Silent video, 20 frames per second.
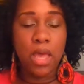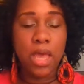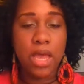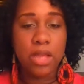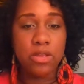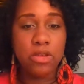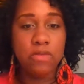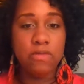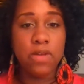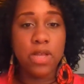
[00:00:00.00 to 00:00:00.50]

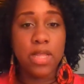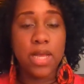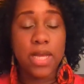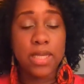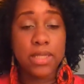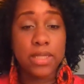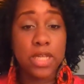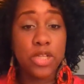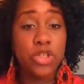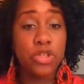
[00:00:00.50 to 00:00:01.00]
And you
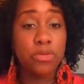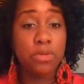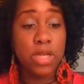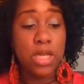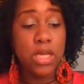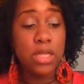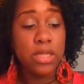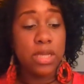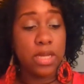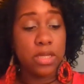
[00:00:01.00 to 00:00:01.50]
realize that you
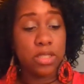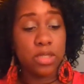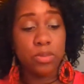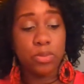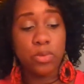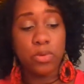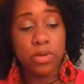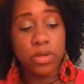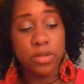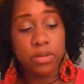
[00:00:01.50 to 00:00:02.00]
need that
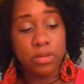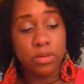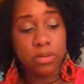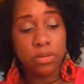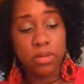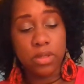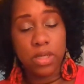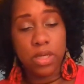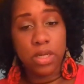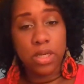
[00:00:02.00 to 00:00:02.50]
support
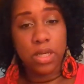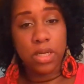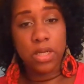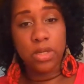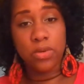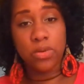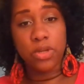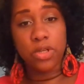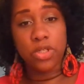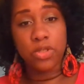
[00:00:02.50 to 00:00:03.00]

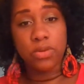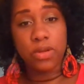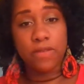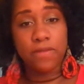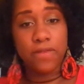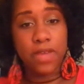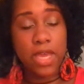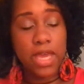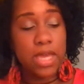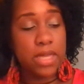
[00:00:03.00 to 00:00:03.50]
in order to
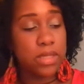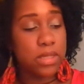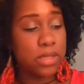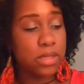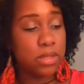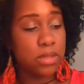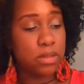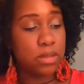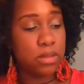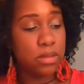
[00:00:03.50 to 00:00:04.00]

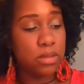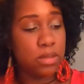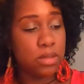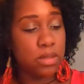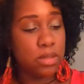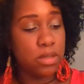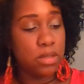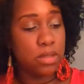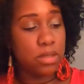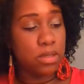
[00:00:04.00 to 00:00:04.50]
advance,
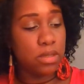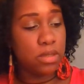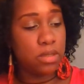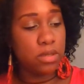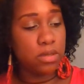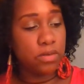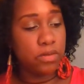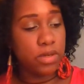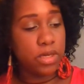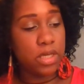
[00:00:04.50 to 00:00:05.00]

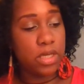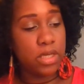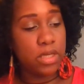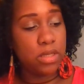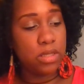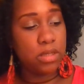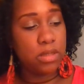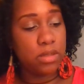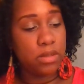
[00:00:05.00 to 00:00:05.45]
right?